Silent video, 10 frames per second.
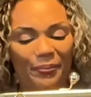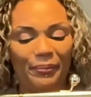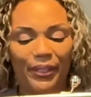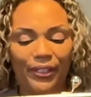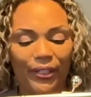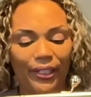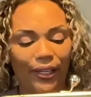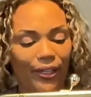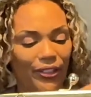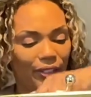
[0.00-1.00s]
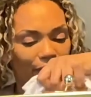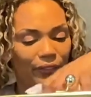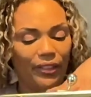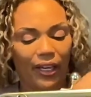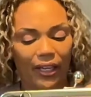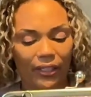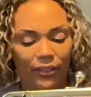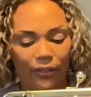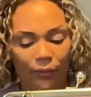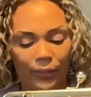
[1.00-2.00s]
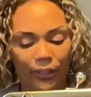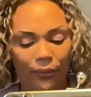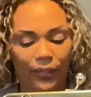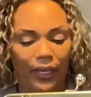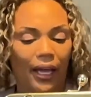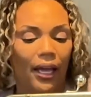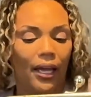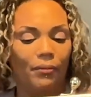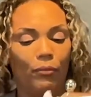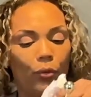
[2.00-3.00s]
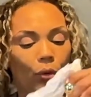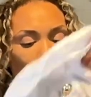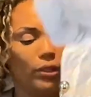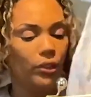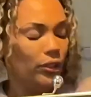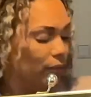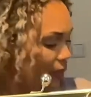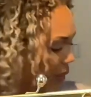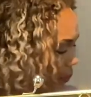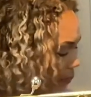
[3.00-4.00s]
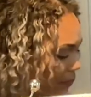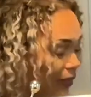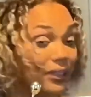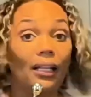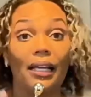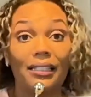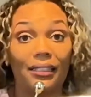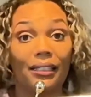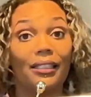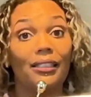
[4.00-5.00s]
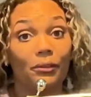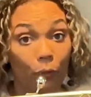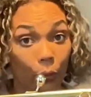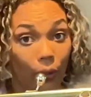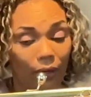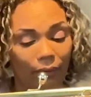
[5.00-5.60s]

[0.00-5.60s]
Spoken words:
But it's already large and oversized, so we don't need to add more to it. Less is more.